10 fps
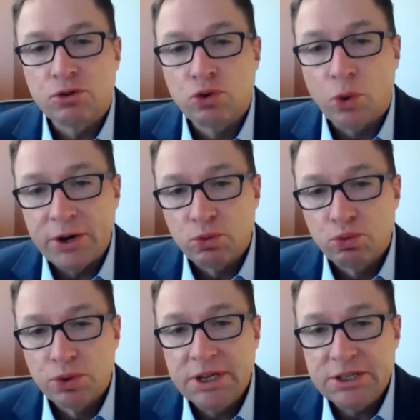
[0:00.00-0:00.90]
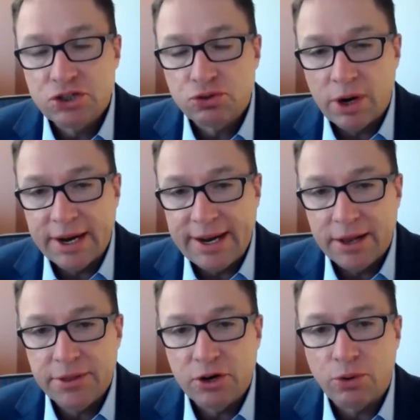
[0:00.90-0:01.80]
growing really strong and
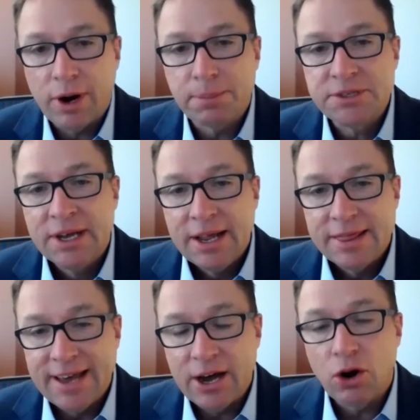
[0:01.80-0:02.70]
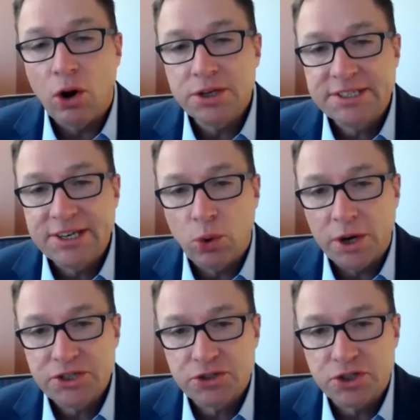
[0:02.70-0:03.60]
healthy crops, that all
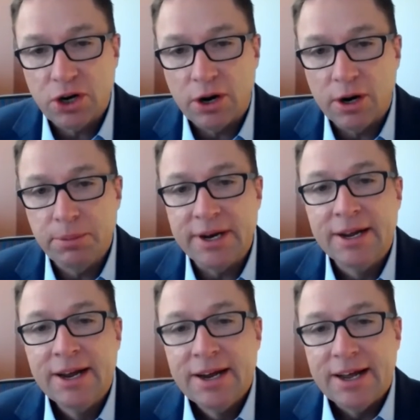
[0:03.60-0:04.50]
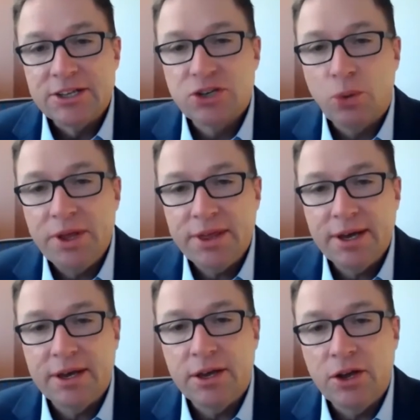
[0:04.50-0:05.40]
sequesters carbon. And so we
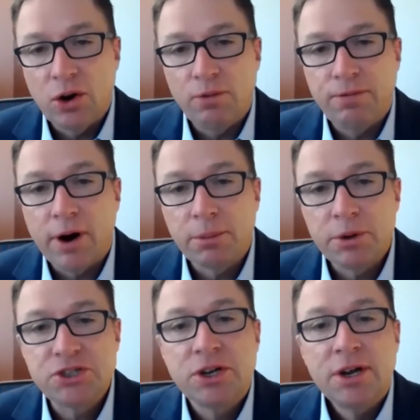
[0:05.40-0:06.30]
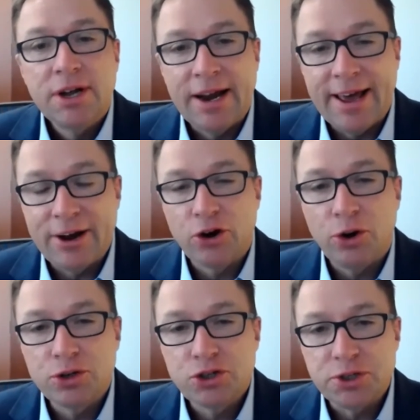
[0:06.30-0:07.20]
think, farmers and
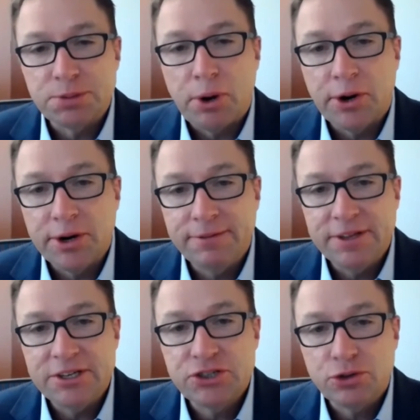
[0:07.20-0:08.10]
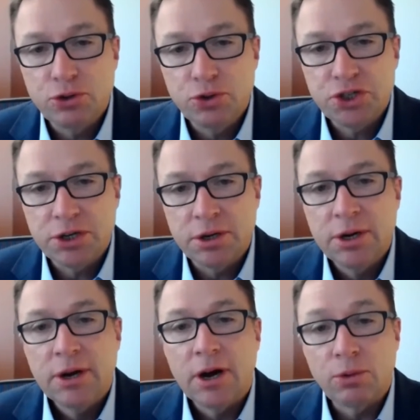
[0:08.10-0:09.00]
agriculture is part of this solution
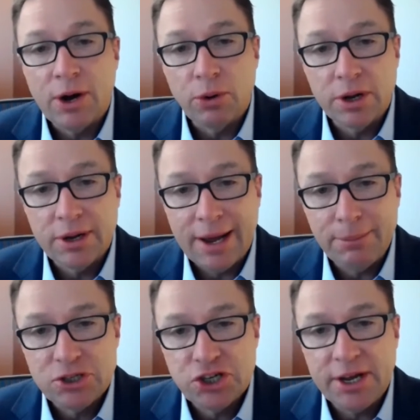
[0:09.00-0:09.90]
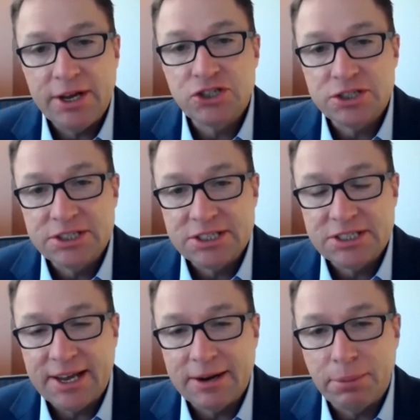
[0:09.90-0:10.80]
around climate change and
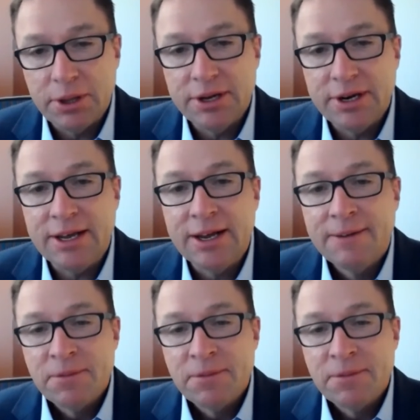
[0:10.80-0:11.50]
sustainability.